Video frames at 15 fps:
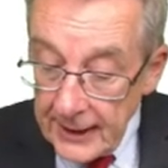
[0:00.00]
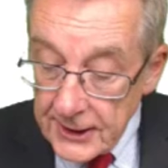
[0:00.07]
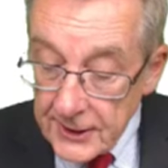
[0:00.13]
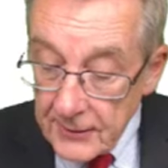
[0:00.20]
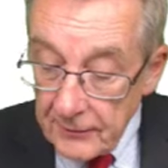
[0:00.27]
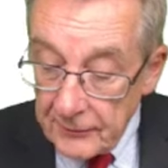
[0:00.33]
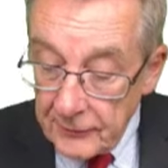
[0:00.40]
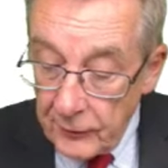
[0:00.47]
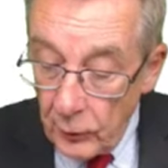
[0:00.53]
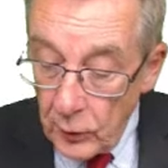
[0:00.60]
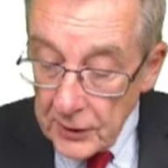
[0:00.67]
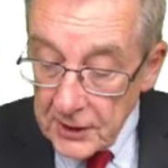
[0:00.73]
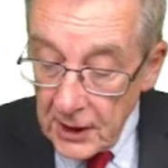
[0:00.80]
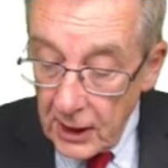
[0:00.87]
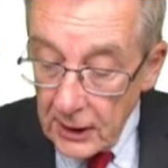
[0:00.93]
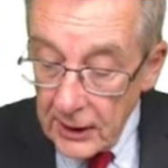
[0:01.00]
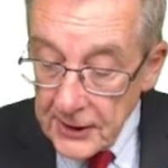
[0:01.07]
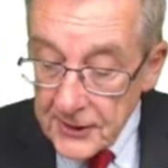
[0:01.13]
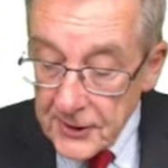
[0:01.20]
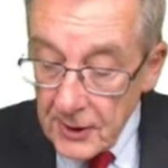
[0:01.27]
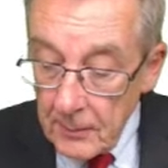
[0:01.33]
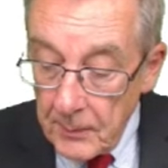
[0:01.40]
it's
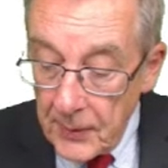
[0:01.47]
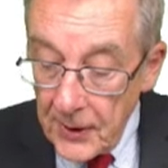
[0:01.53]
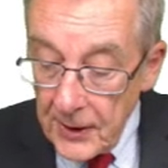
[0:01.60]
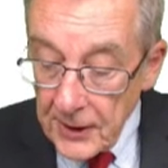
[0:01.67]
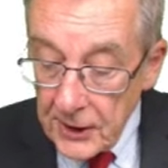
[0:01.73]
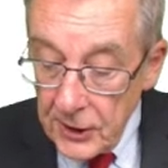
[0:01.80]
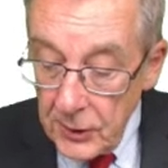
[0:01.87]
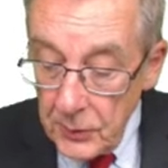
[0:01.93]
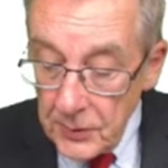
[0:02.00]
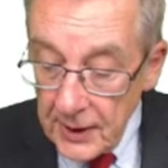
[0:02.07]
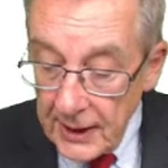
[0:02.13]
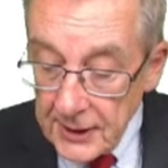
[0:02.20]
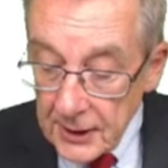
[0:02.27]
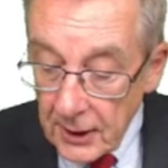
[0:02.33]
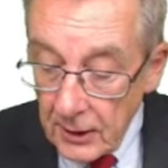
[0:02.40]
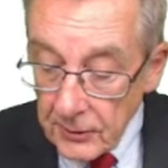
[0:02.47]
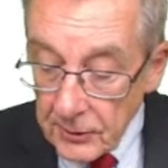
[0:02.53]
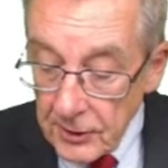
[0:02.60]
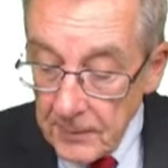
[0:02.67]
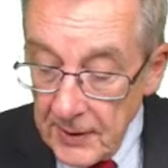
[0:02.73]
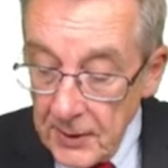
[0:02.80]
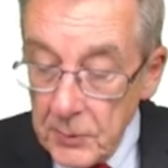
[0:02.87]
$4 per unit
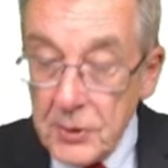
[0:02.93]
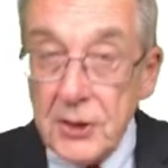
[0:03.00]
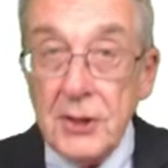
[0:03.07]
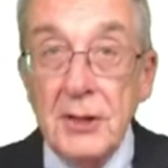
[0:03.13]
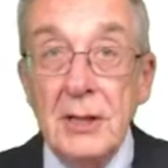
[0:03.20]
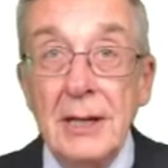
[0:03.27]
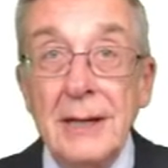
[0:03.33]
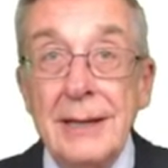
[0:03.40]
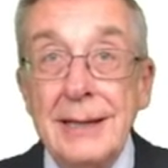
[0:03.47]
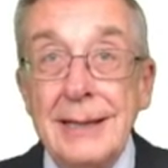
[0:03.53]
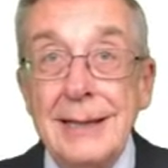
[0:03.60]
contribution.